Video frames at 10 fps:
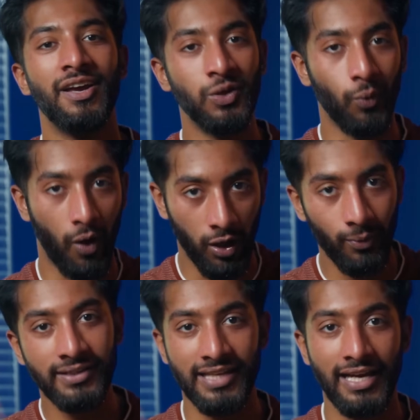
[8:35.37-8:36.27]
you
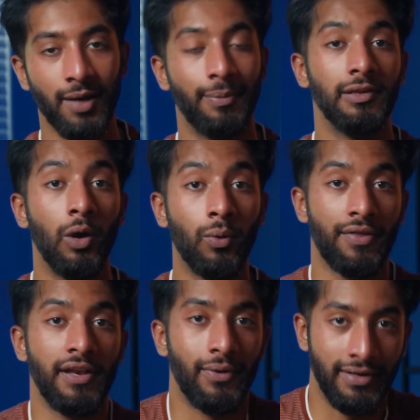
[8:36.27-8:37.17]
always end up lower
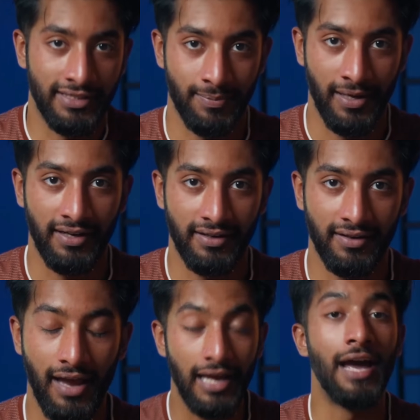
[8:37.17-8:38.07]
than you anticipated,
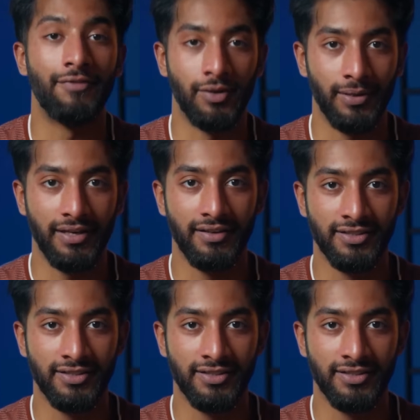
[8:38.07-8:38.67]
inevitably.